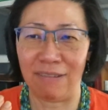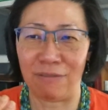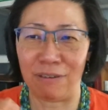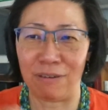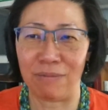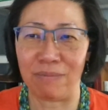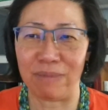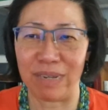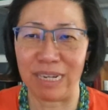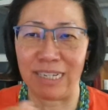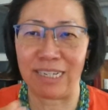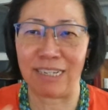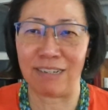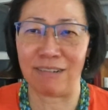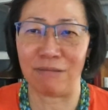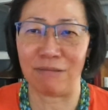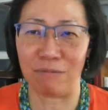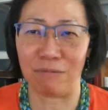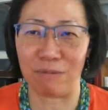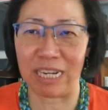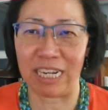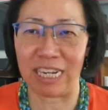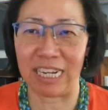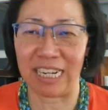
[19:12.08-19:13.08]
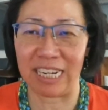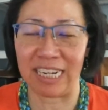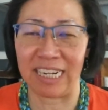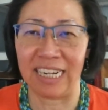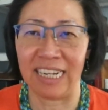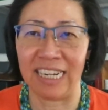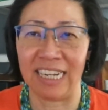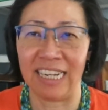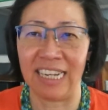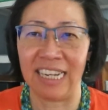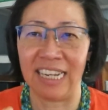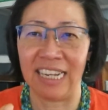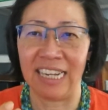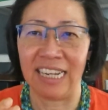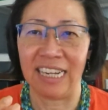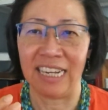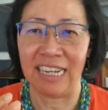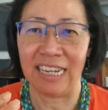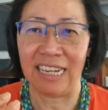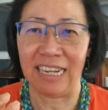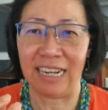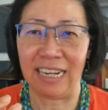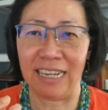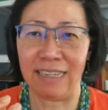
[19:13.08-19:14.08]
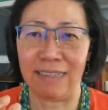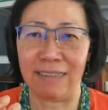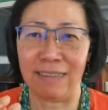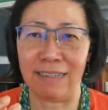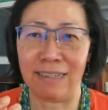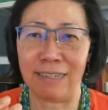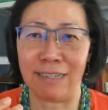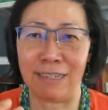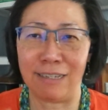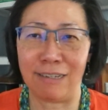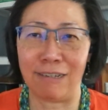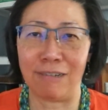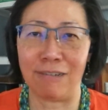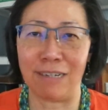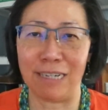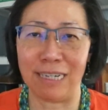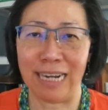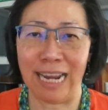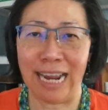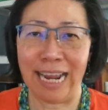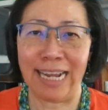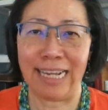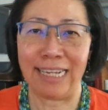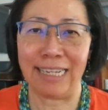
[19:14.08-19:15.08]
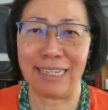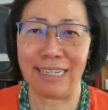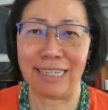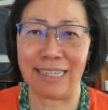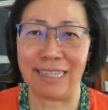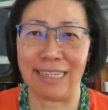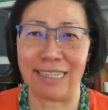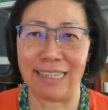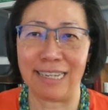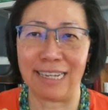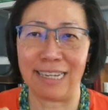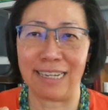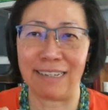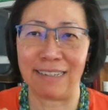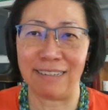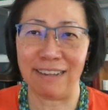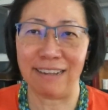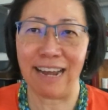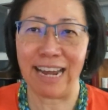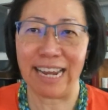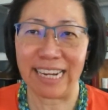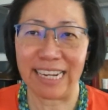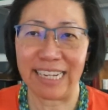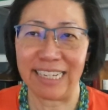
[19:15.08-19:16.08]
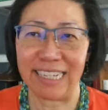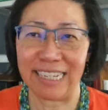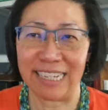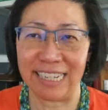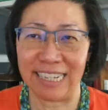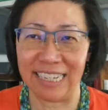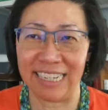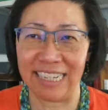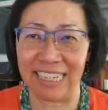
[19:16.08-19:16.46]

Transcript: from me to we, the student as the client,